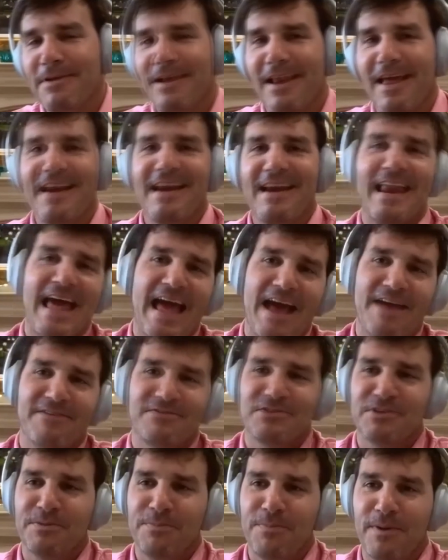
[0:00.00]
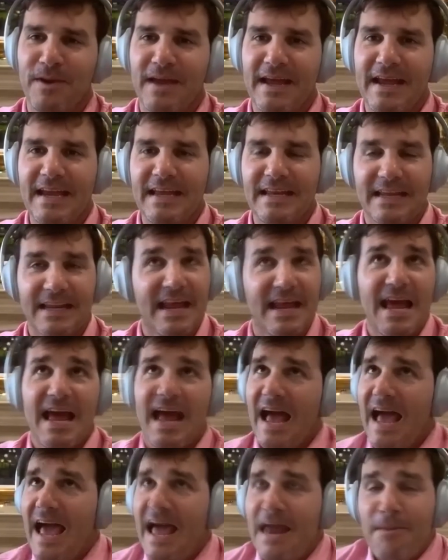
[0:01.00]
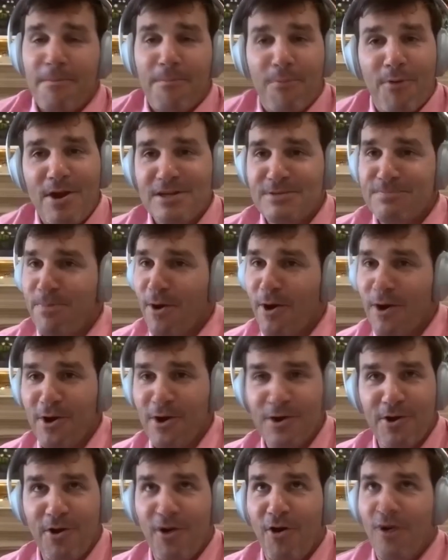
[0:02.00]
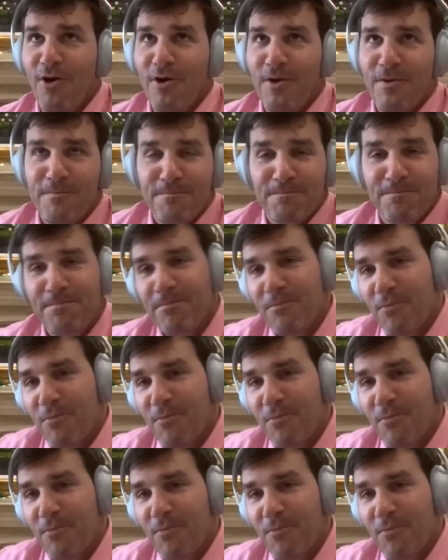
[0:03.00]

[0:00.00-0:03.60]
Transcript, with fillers: A lot of laughs on the plane, and I had a breast burn on